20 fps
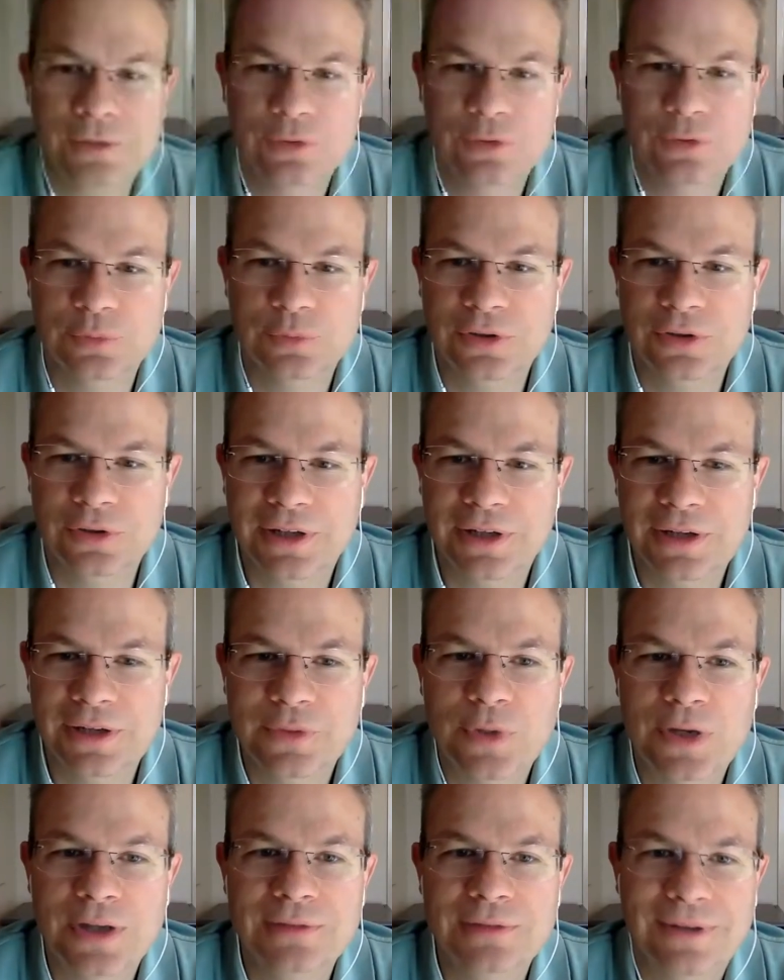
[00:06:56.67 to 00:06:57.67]
Good morning,
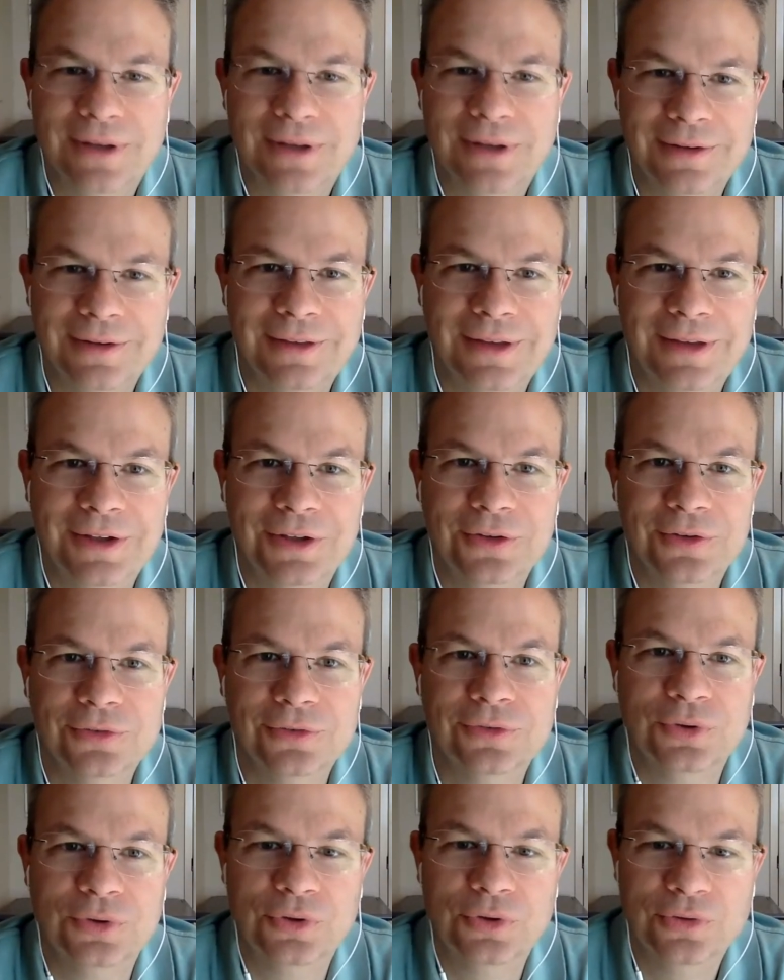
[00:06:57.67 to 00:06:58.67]
everyone, and thank you
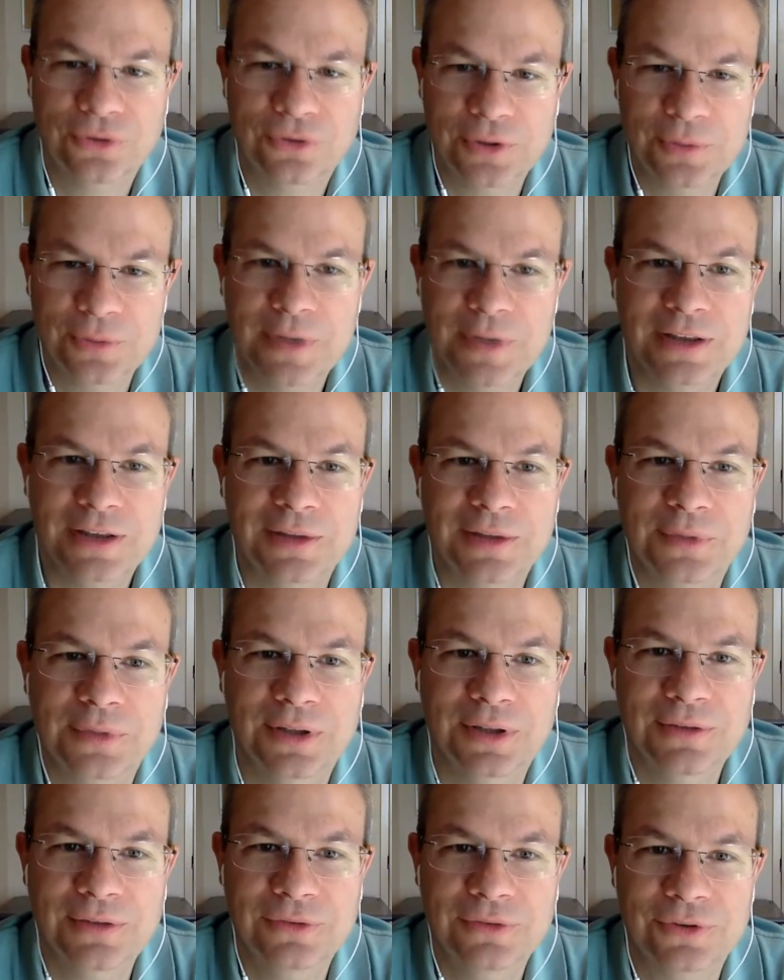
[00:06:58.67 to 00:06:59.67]
to you for inviting
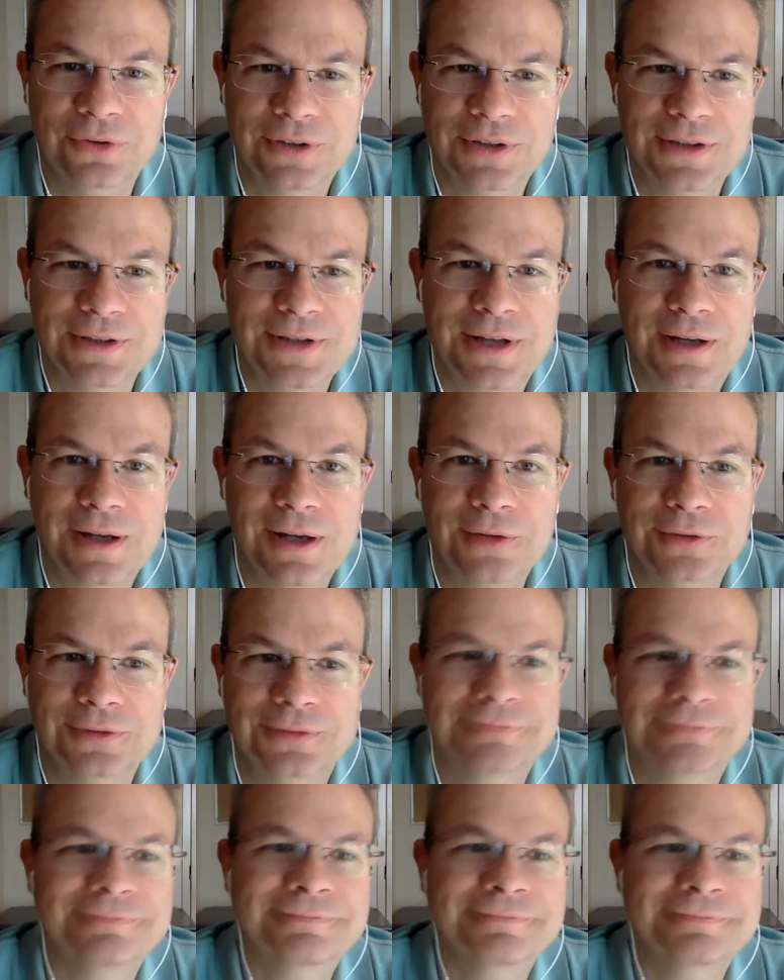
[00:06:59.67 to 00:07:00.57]
me for this Hangout.